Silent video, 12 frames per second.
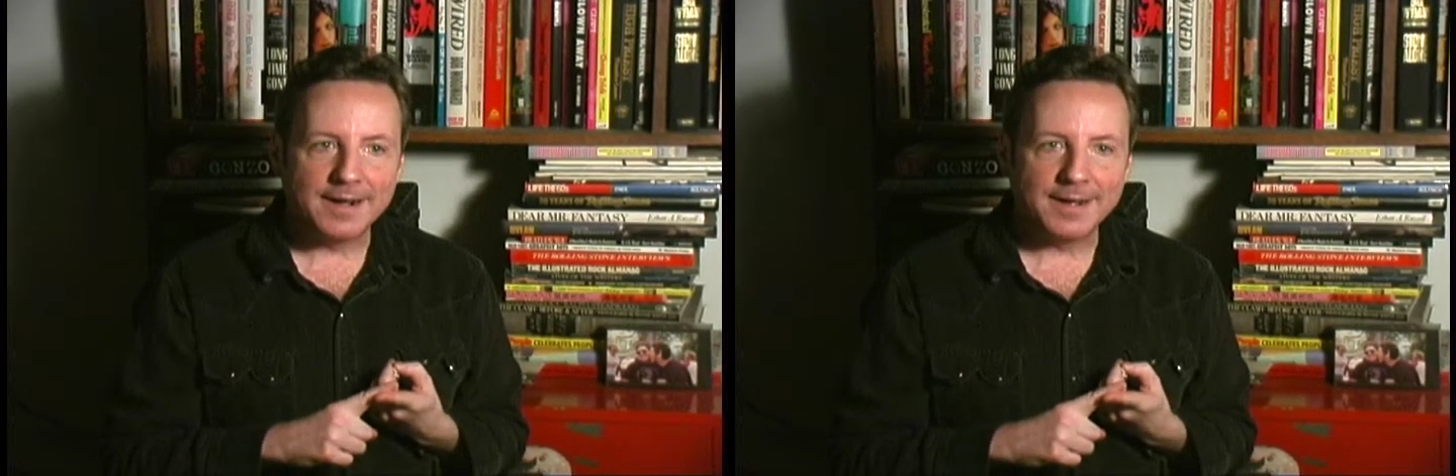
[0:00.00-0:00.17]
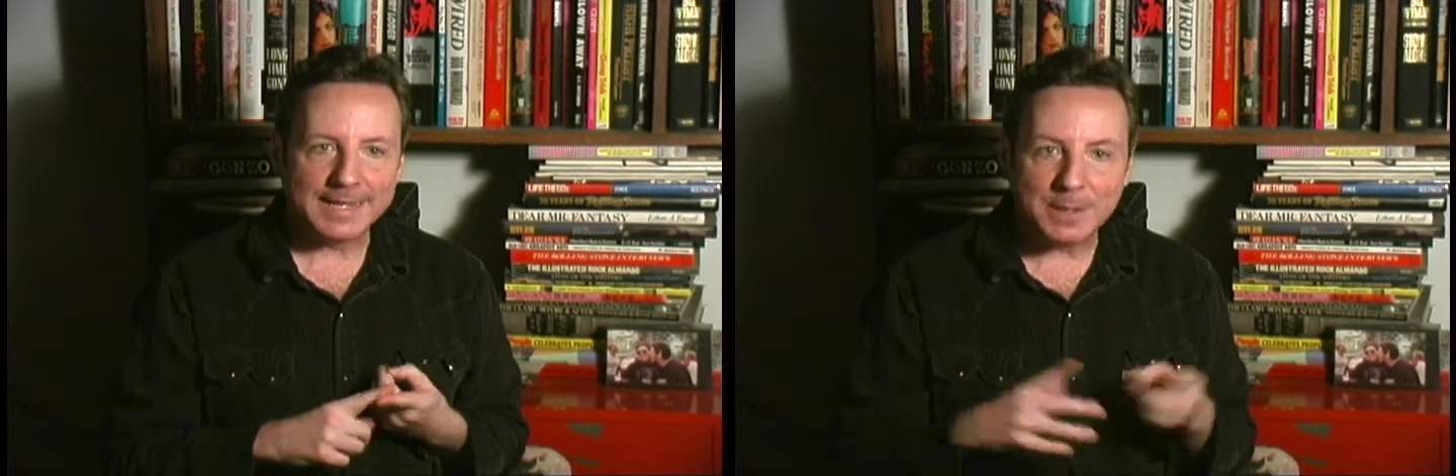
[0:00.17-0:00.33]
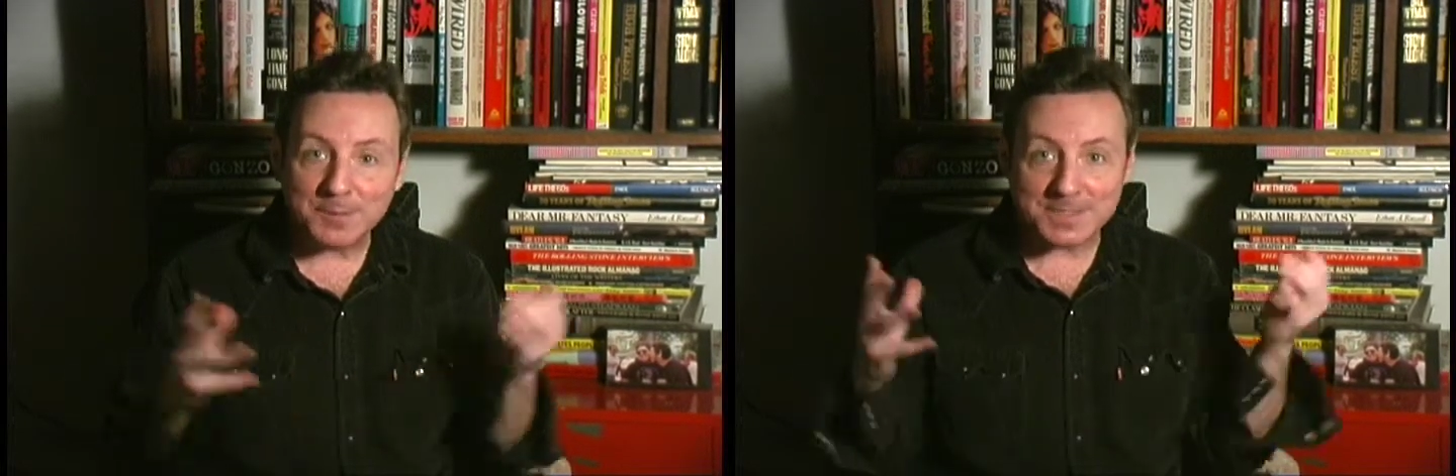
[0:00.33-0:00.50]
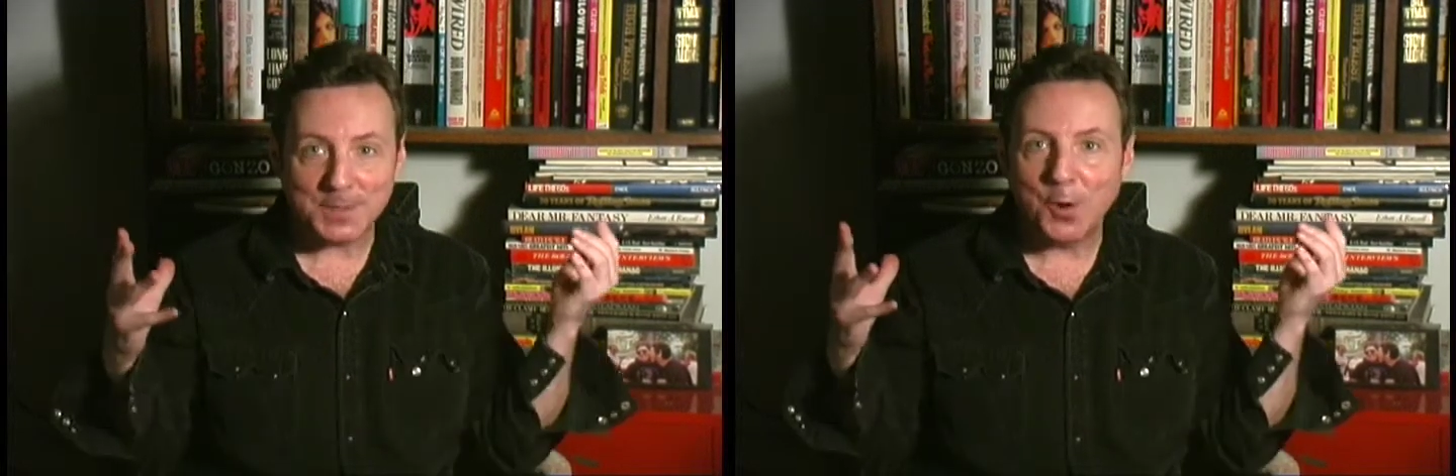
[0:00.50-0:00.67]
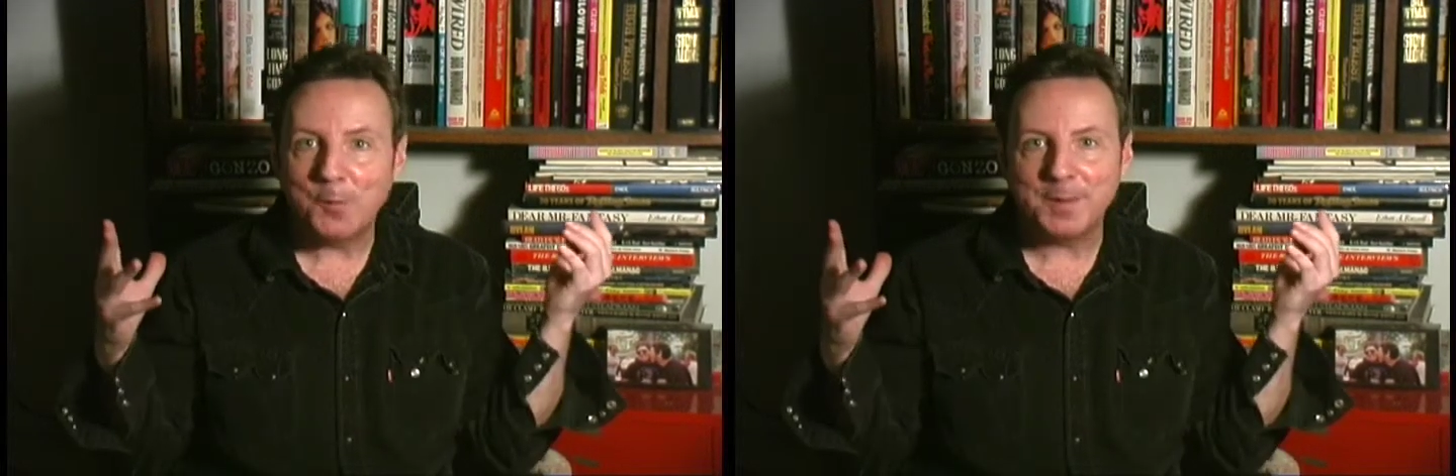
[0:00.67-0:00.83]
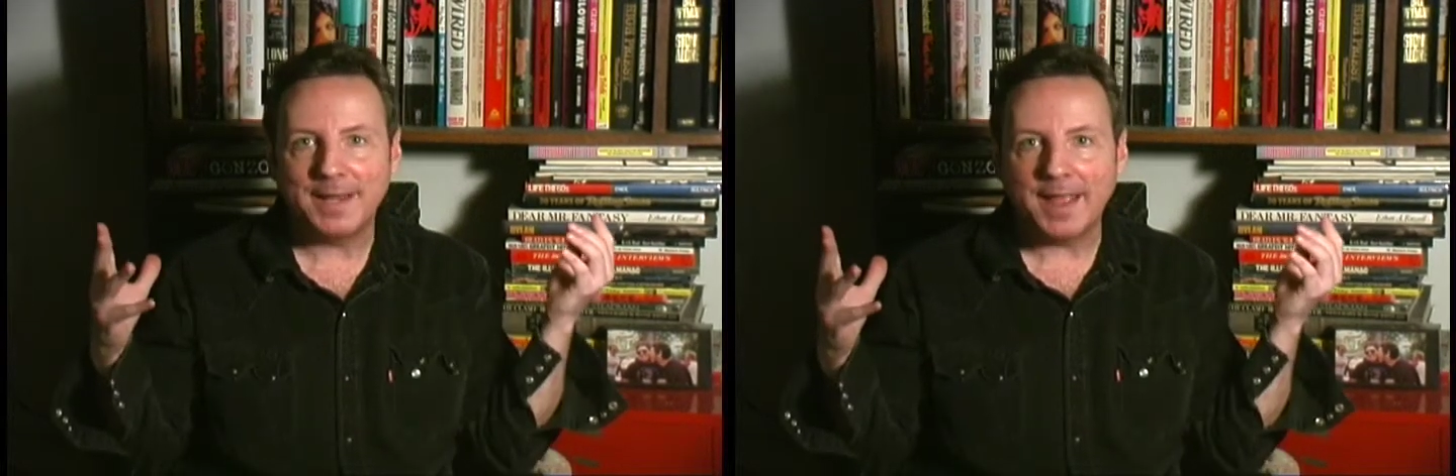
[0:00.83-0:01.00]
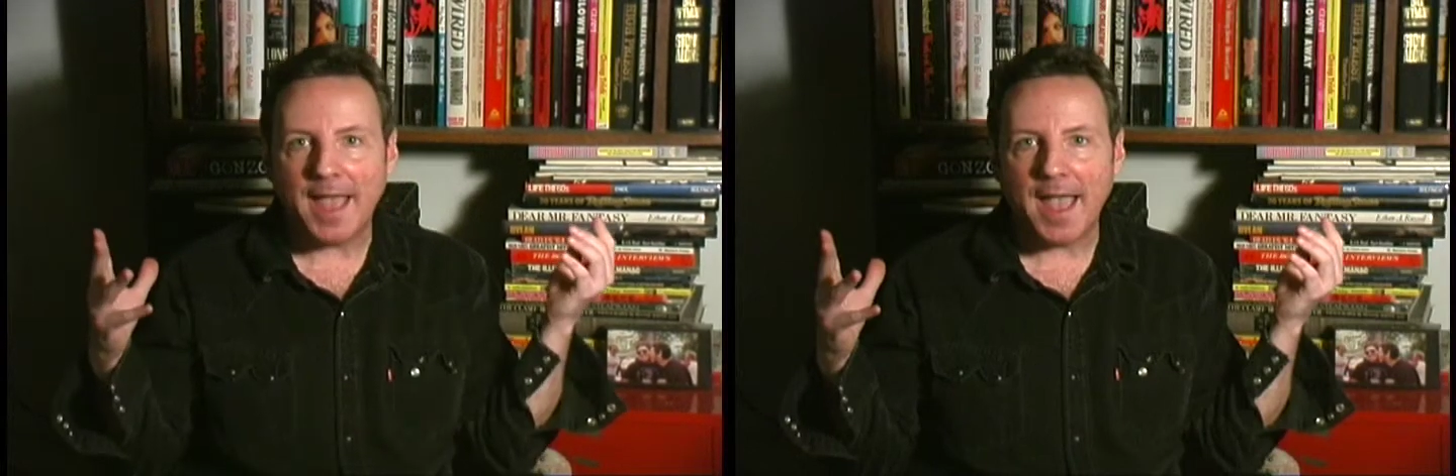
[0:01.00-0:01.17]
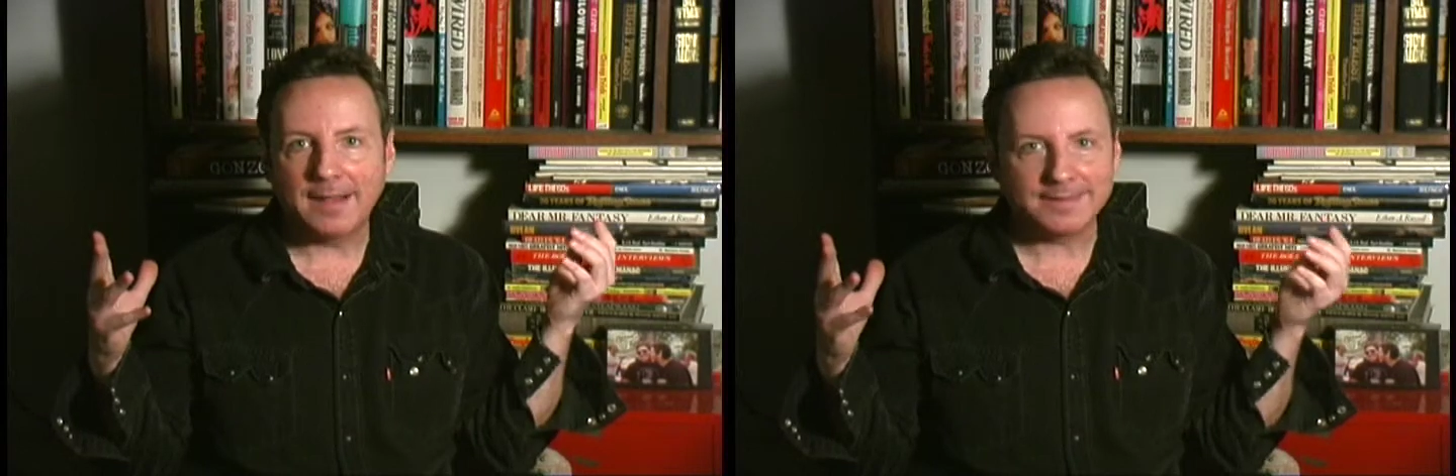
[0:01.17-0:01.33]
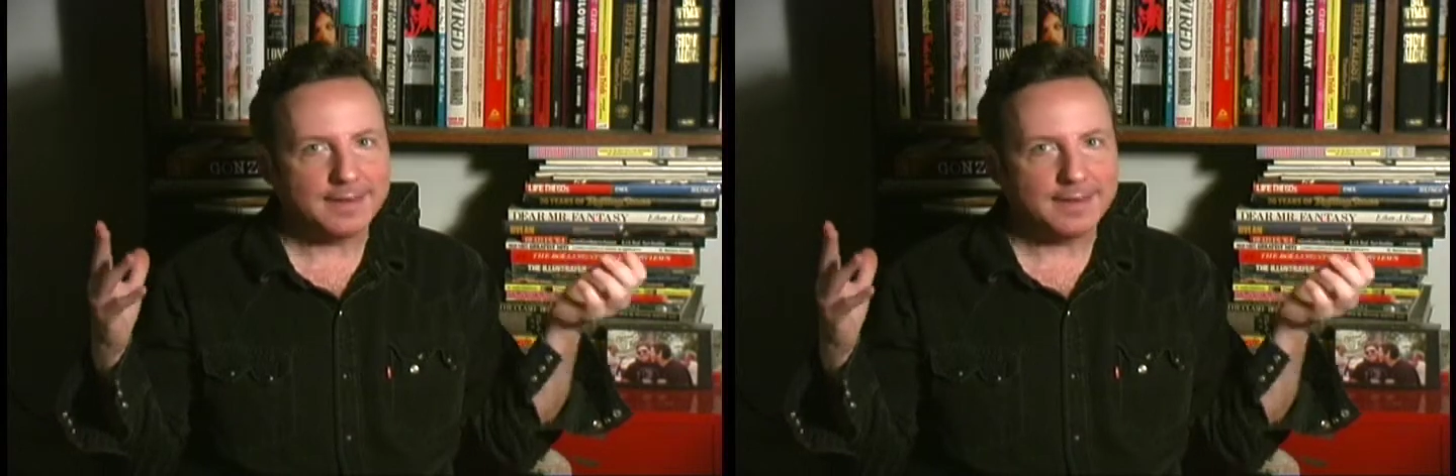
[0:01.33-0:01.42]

He was the opening act,